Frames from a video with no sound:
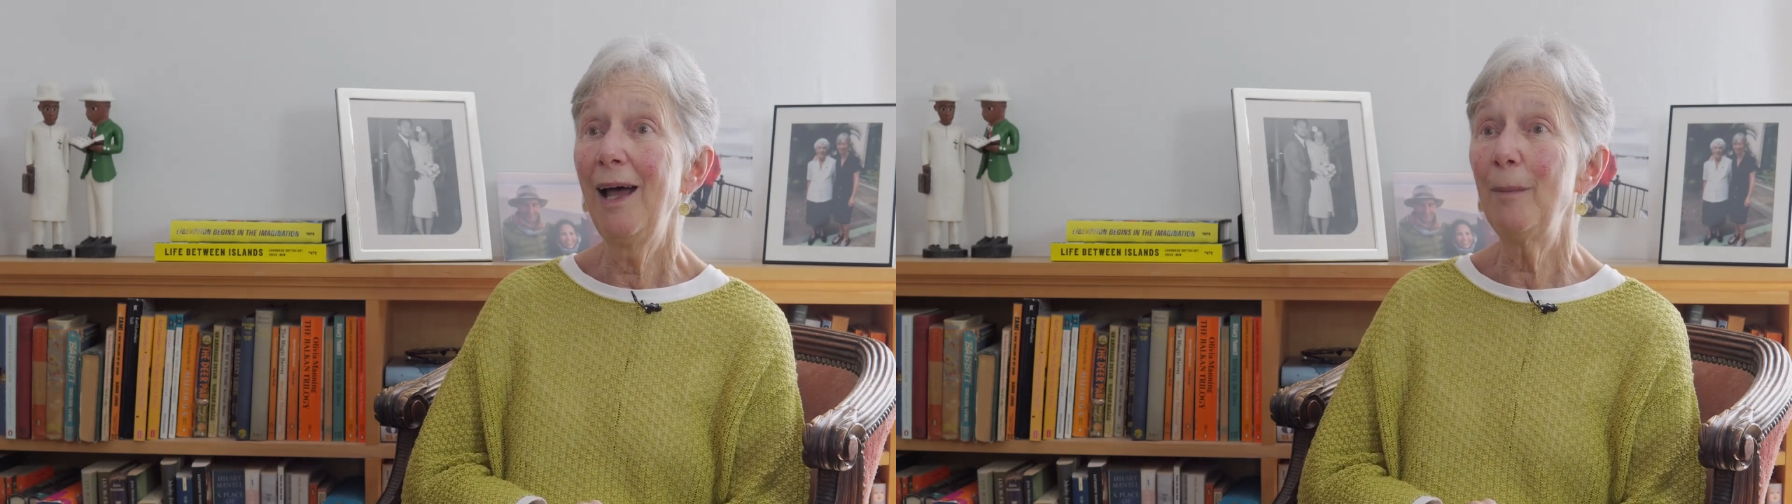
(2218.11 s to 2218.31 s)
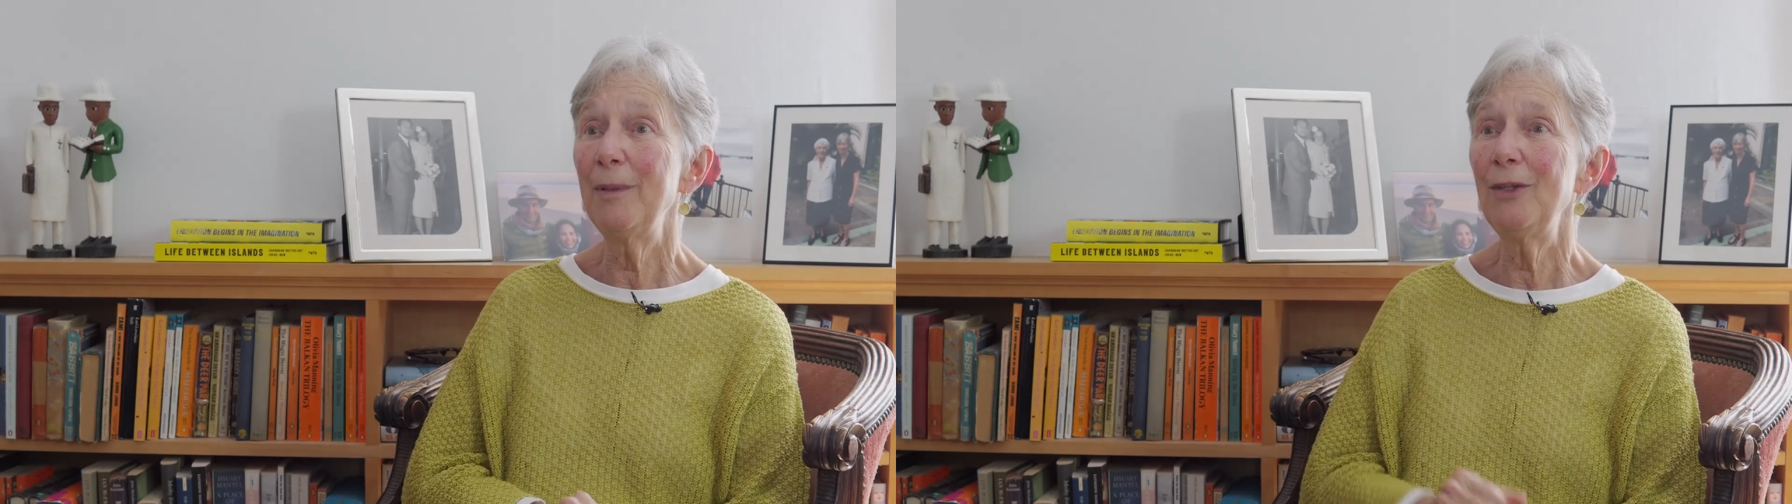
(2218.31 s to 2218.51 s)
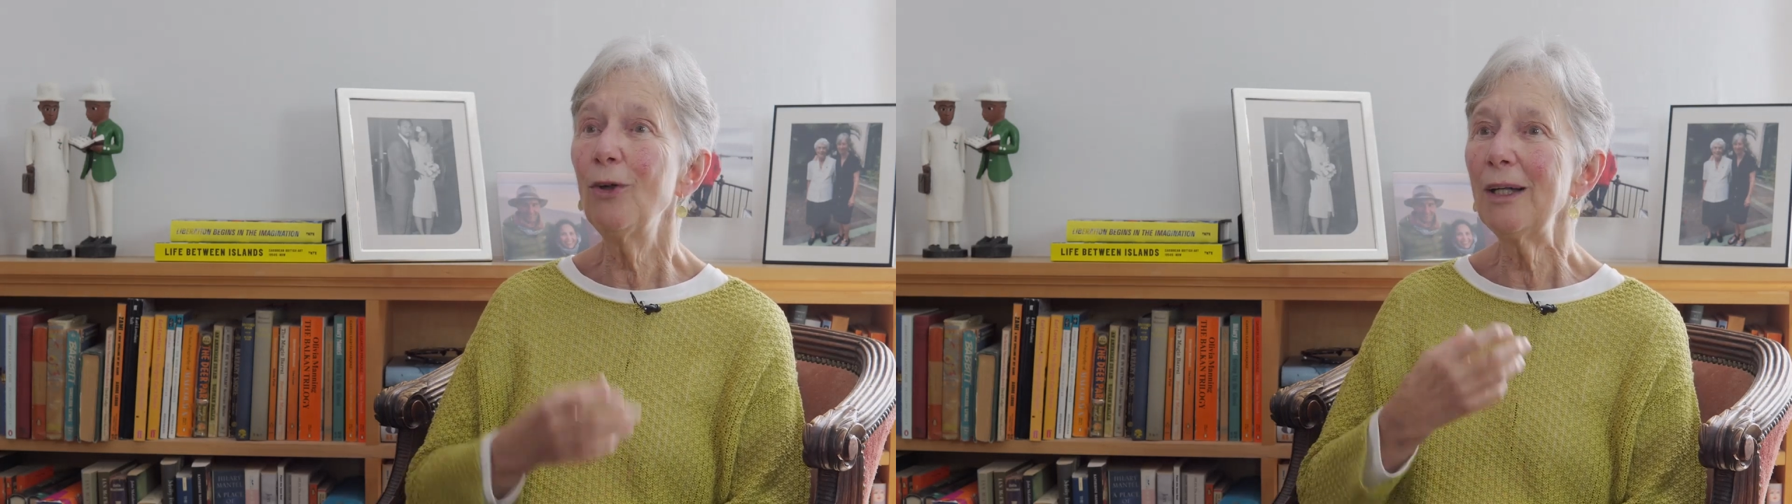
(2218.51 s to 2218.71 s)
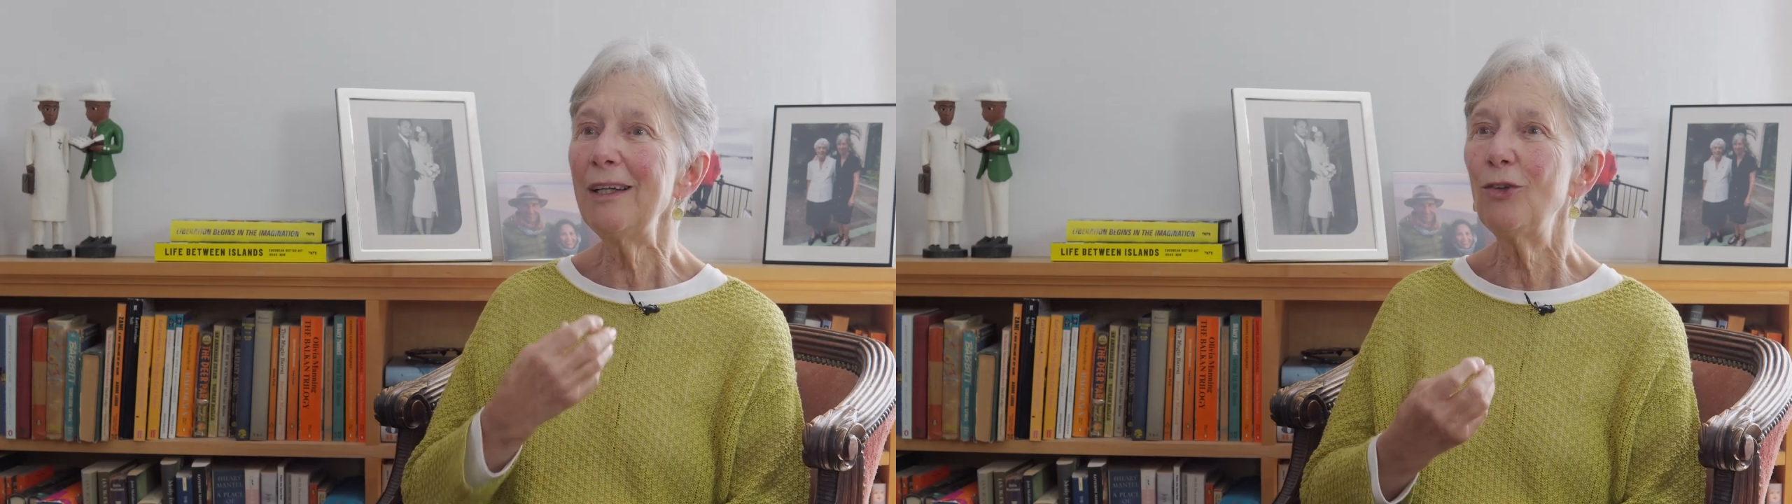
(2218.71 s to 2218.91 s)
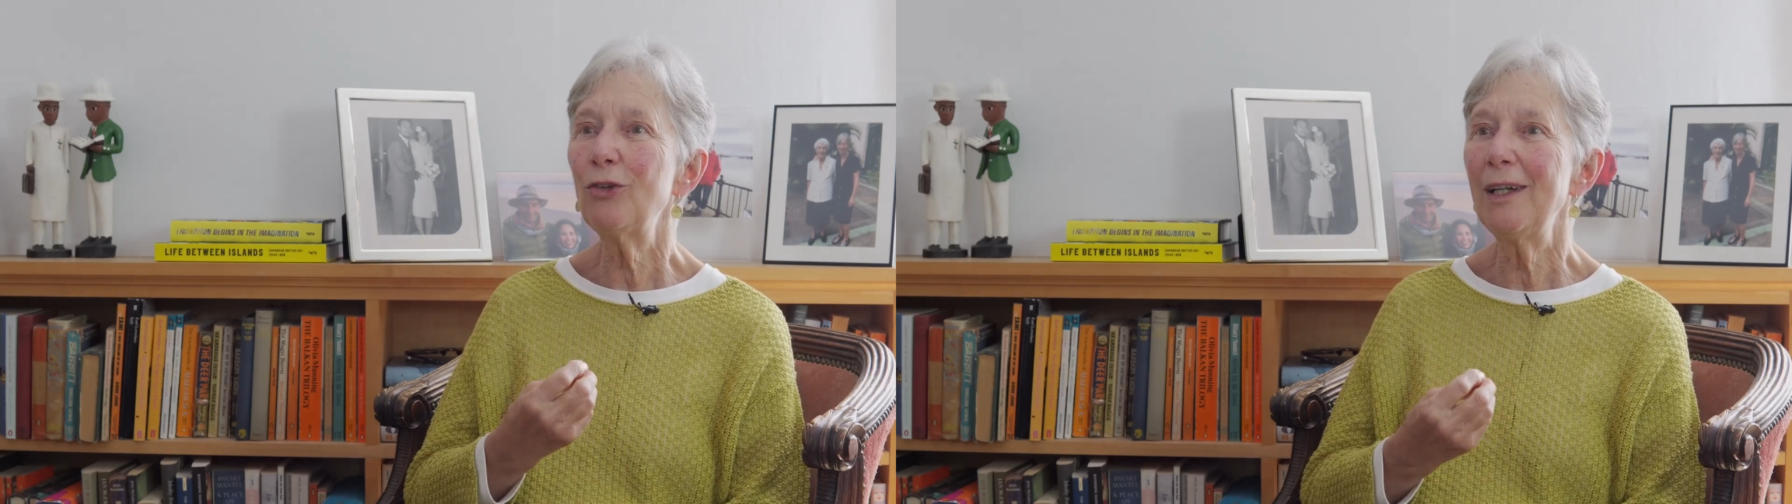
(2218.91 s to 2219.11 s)
I mean, not
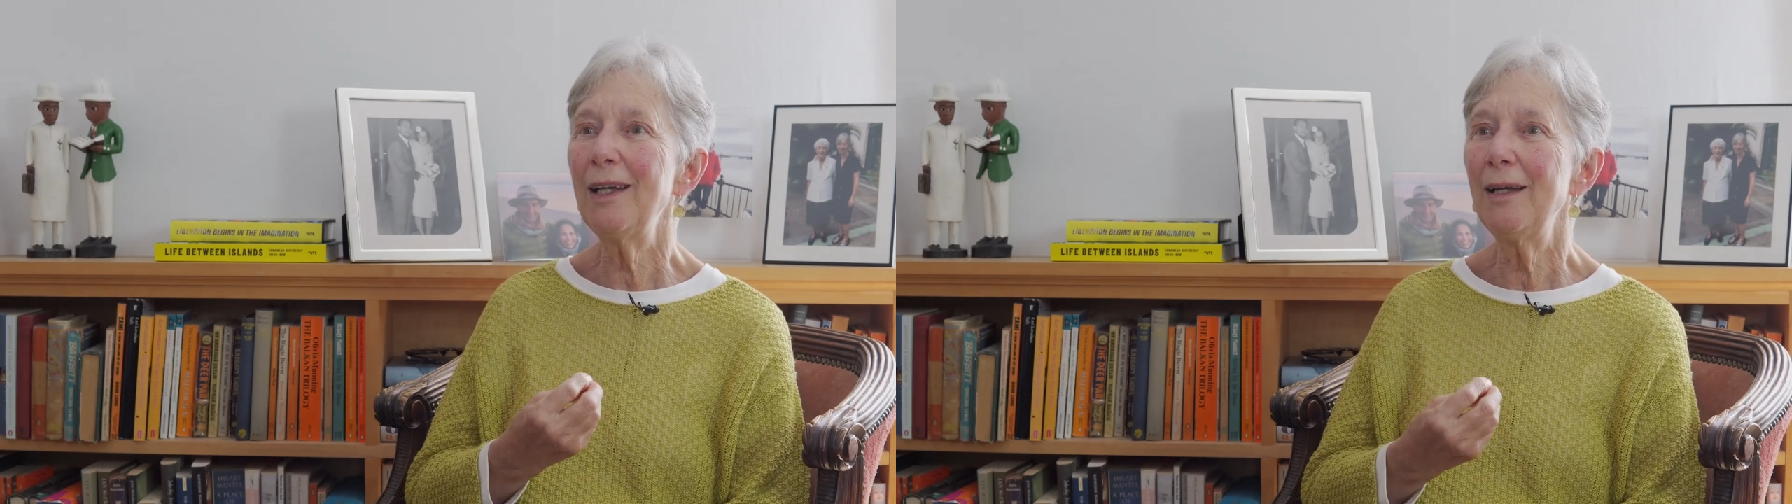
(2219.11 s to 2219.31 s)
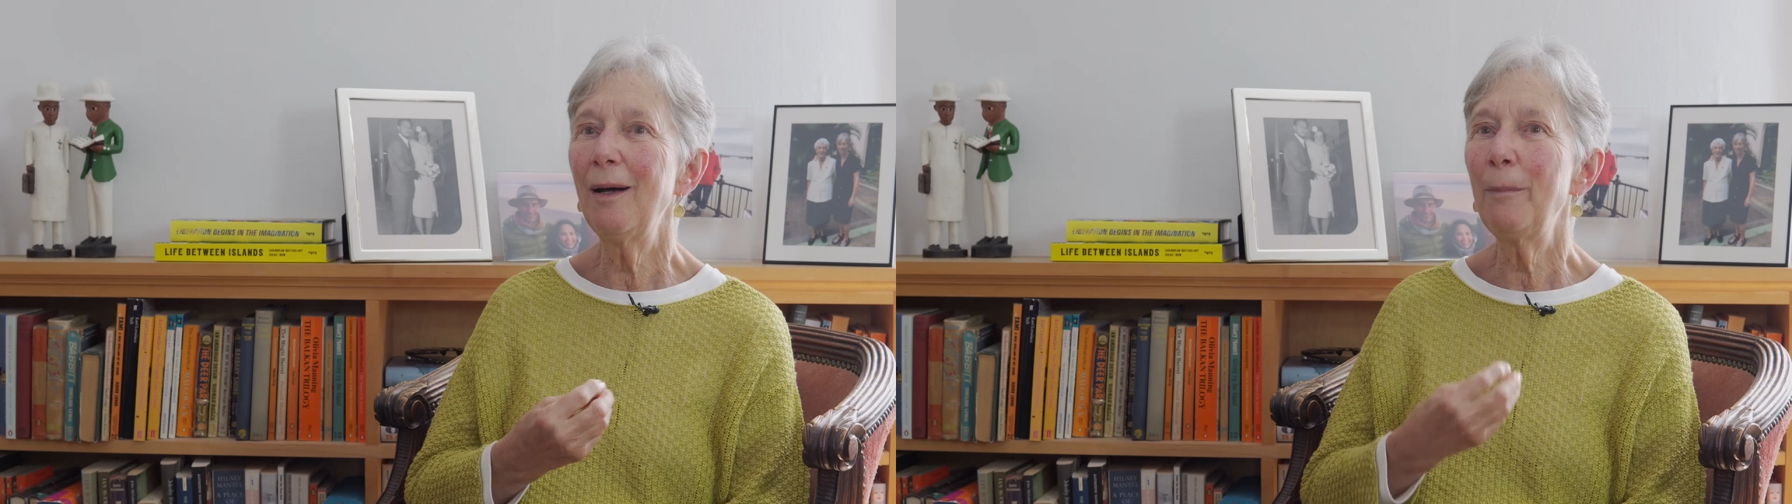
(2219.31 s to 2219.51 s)
literally